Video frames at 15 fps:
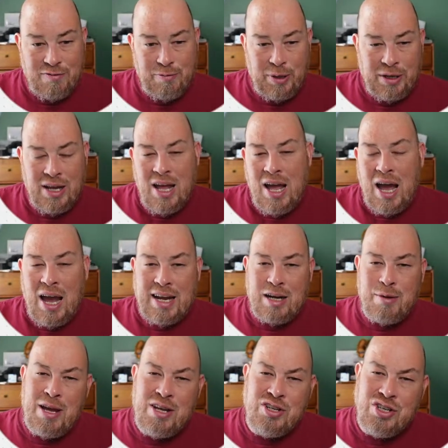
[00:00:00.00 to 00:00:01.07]
But I can
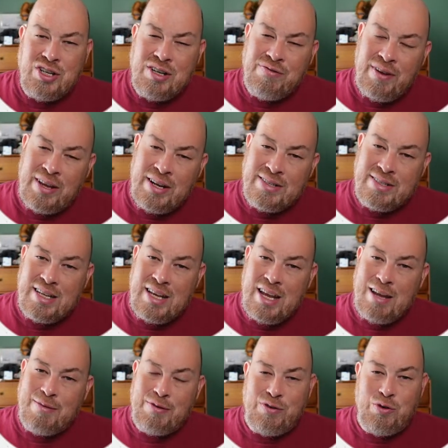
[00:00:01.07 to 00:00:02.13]
imagine in a fantasy
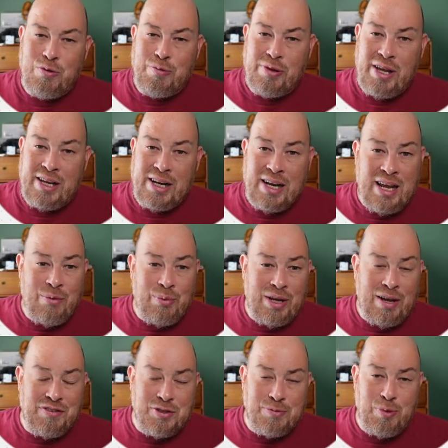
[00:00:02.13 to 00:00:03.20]
game, if you were playing and, hey, we
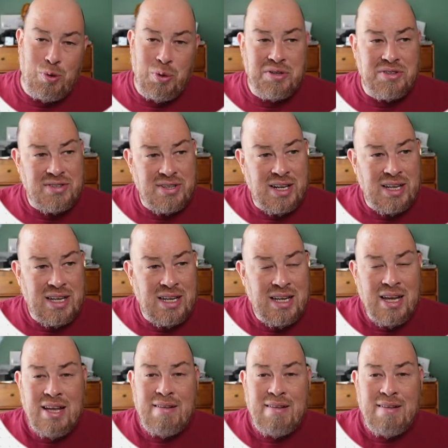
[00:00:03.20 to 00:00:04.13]
have this port city